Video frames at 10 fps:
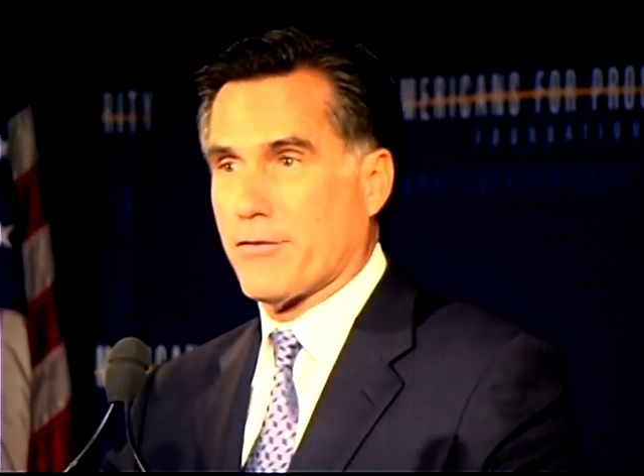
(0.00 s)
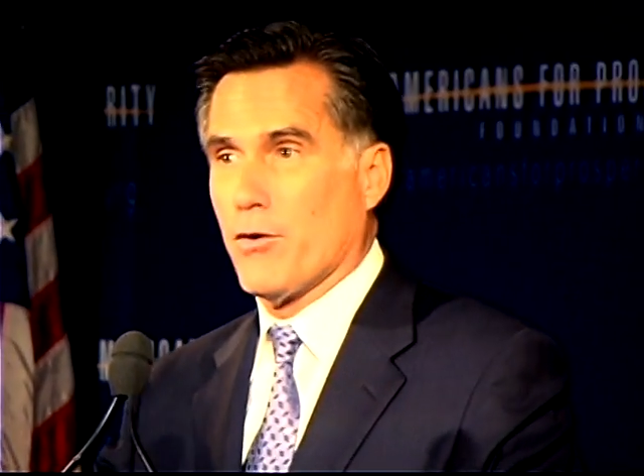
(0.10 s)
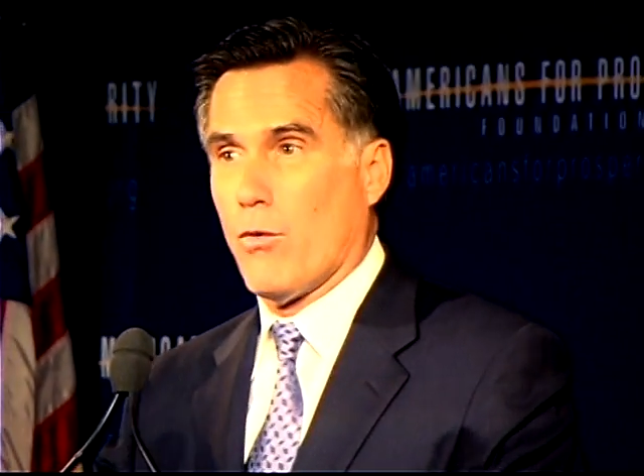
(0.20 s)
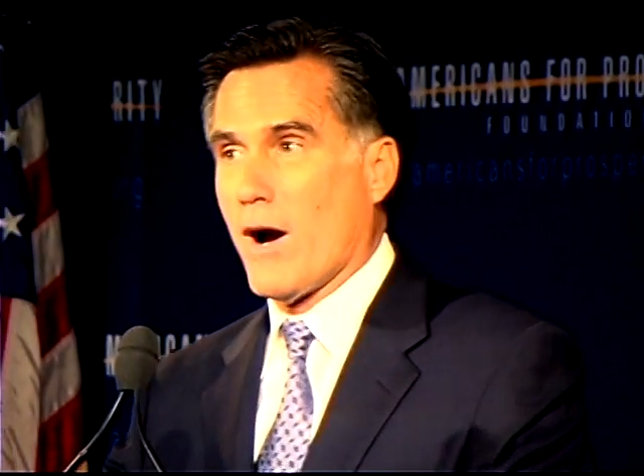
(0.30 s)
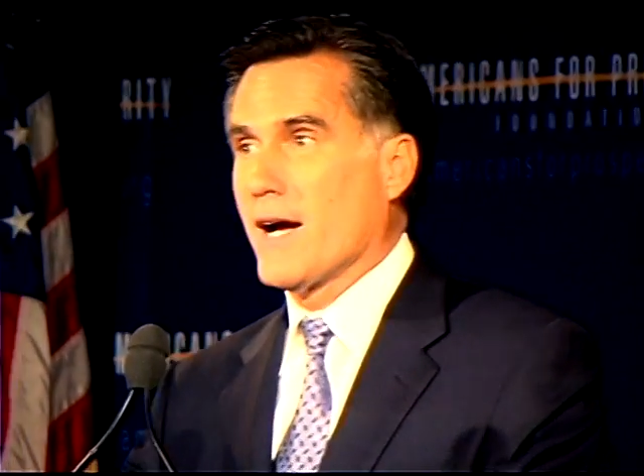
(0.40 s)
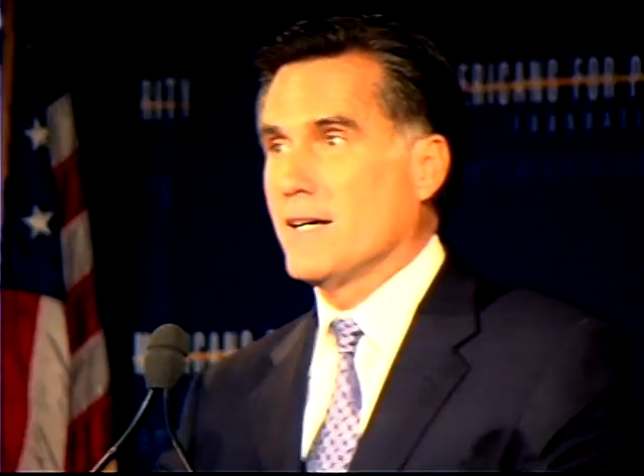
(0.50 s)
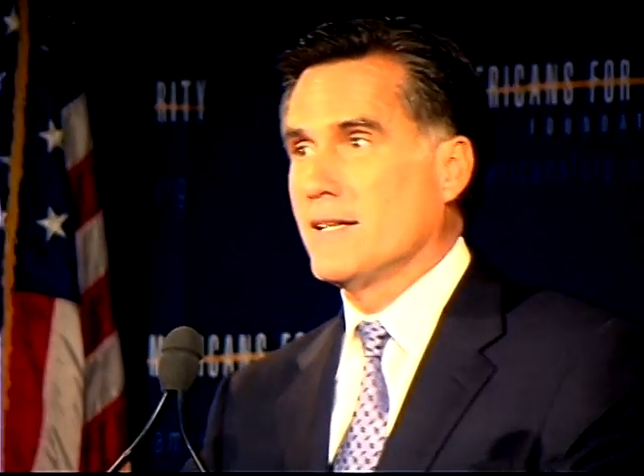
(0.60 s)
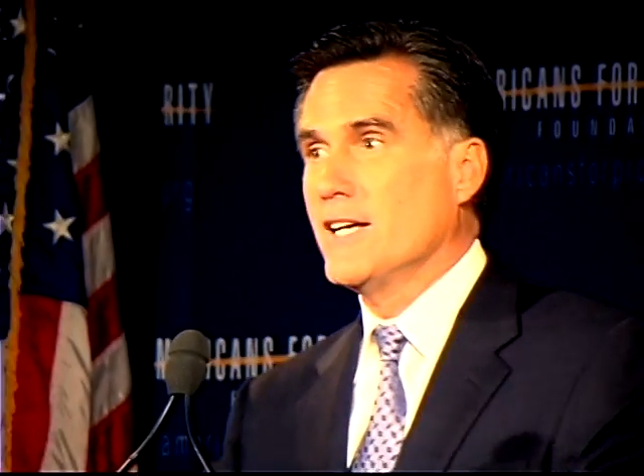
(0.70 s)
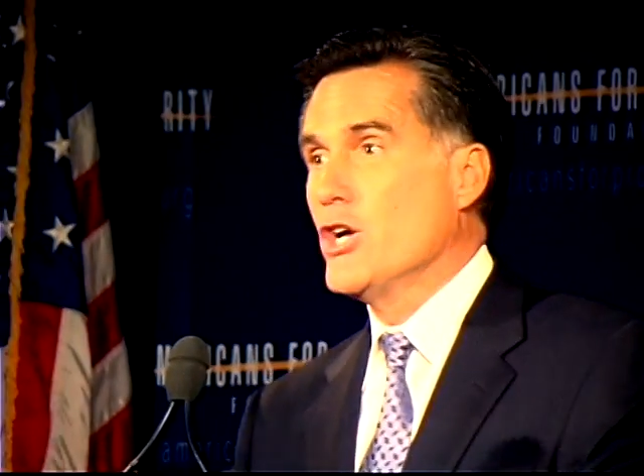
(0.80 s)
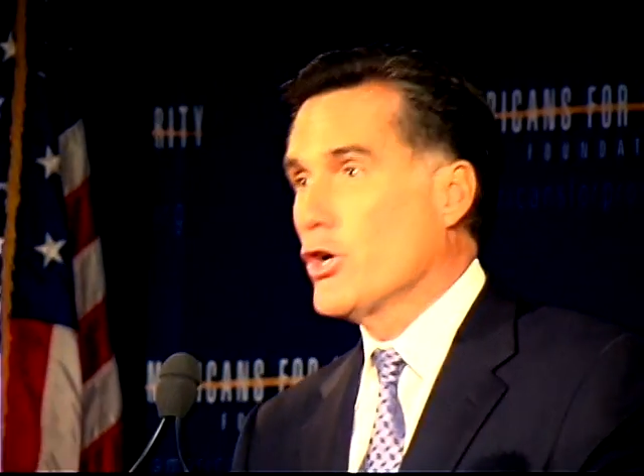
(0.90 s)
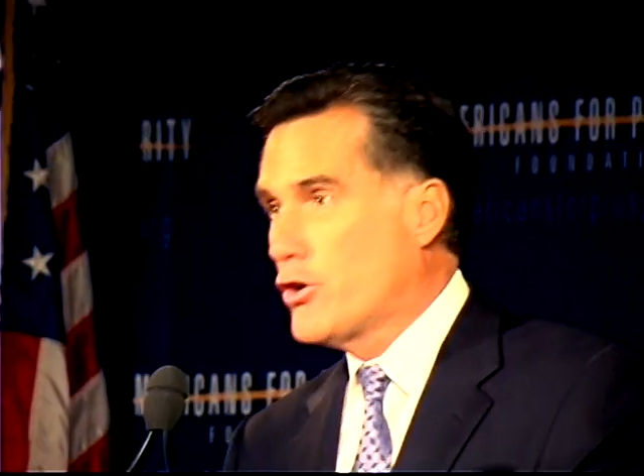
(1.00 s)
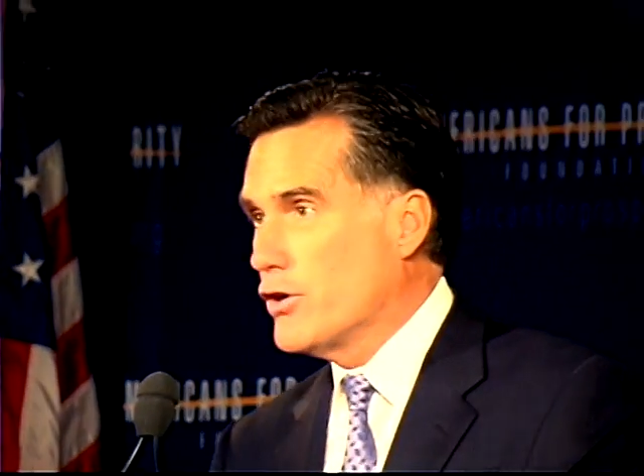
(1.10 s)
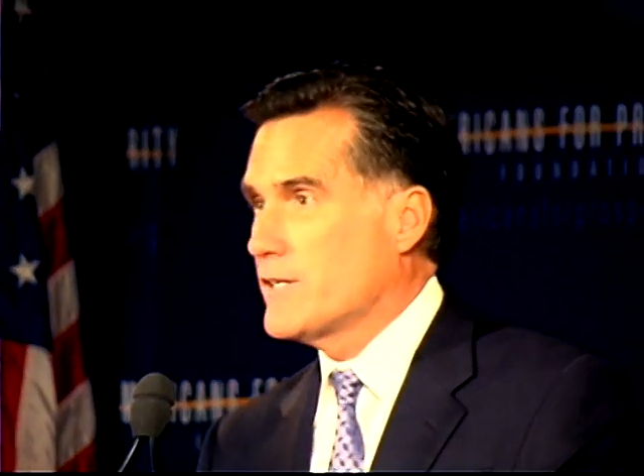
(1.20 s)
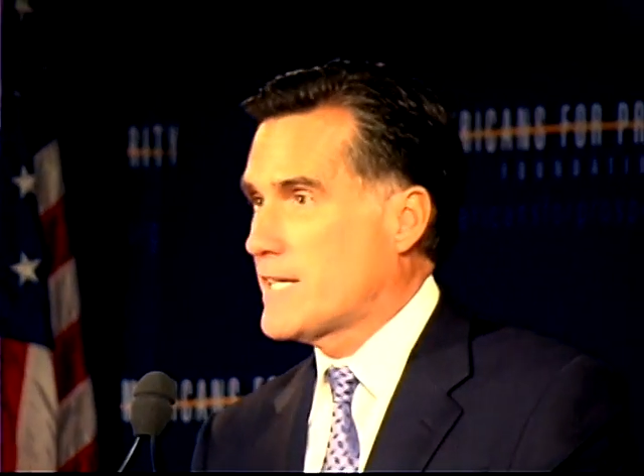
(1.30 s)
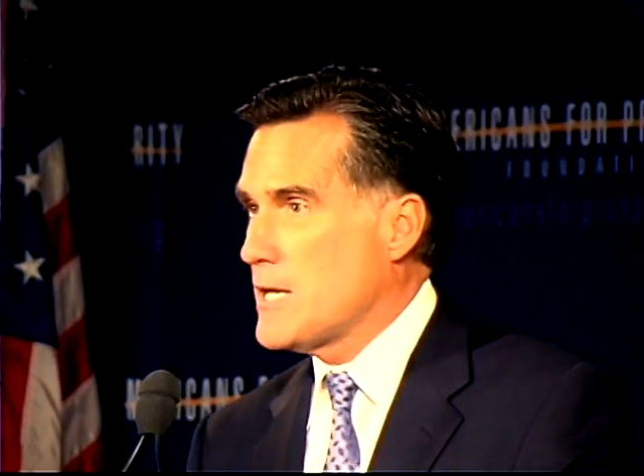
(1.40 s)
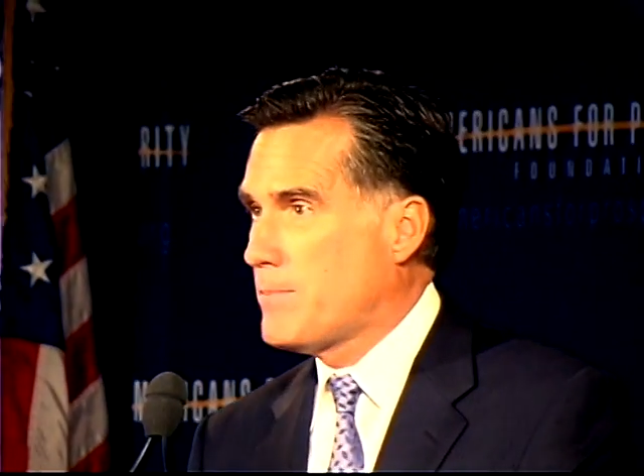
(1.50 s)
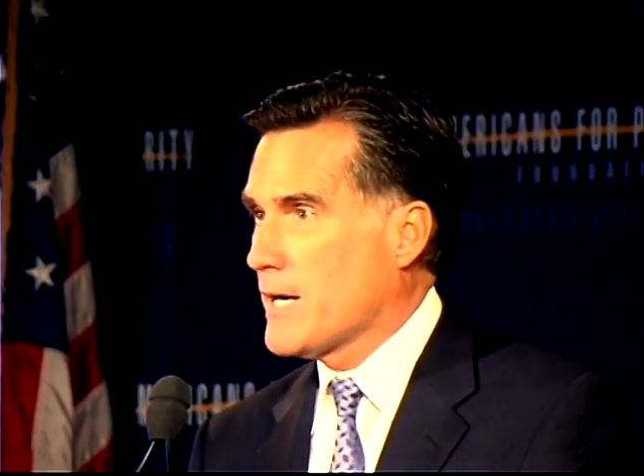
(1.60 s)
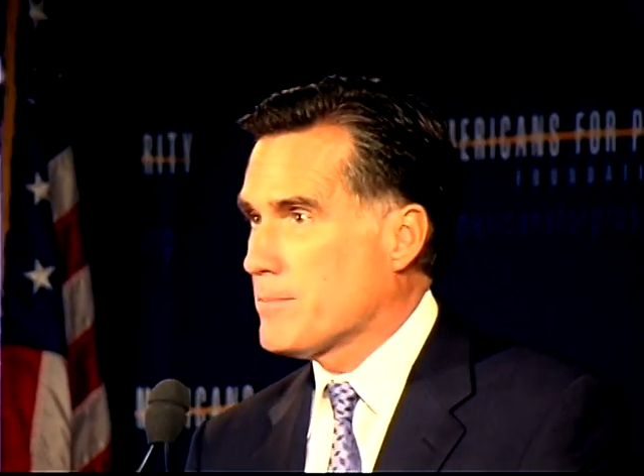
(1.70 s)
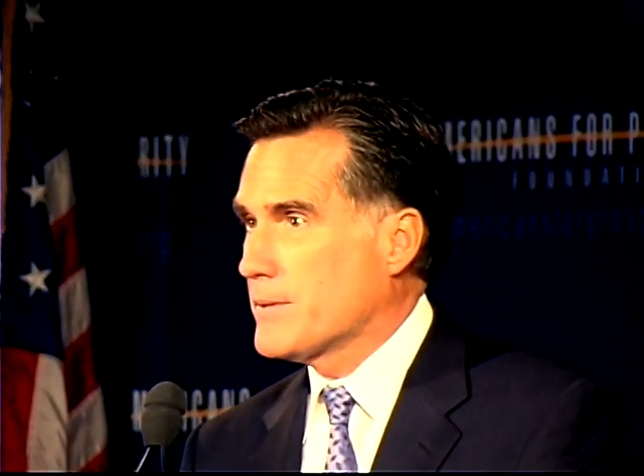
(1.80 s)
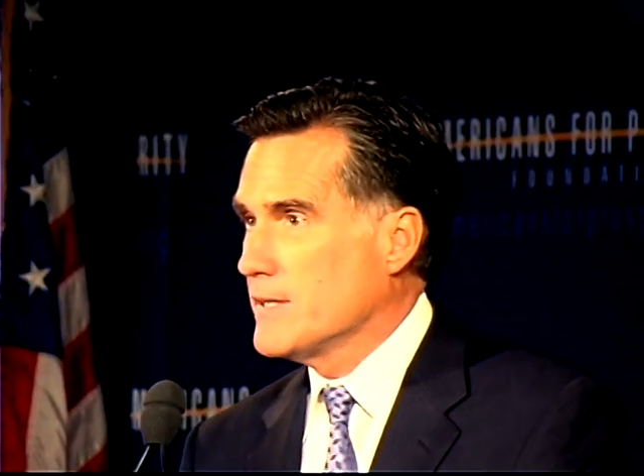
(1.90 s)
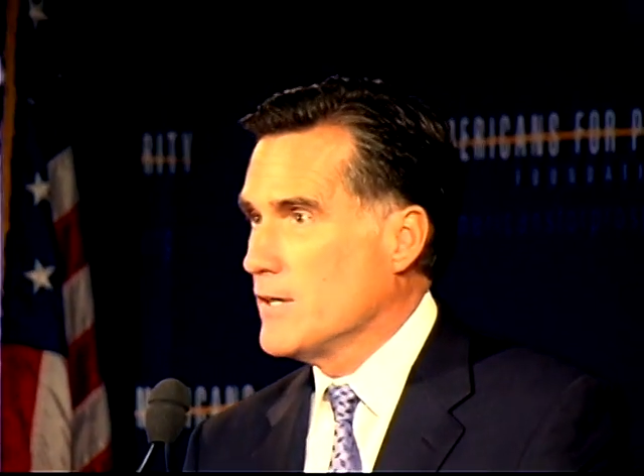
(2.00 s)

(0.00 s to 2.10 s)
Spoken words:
for a while, couldn't keep up.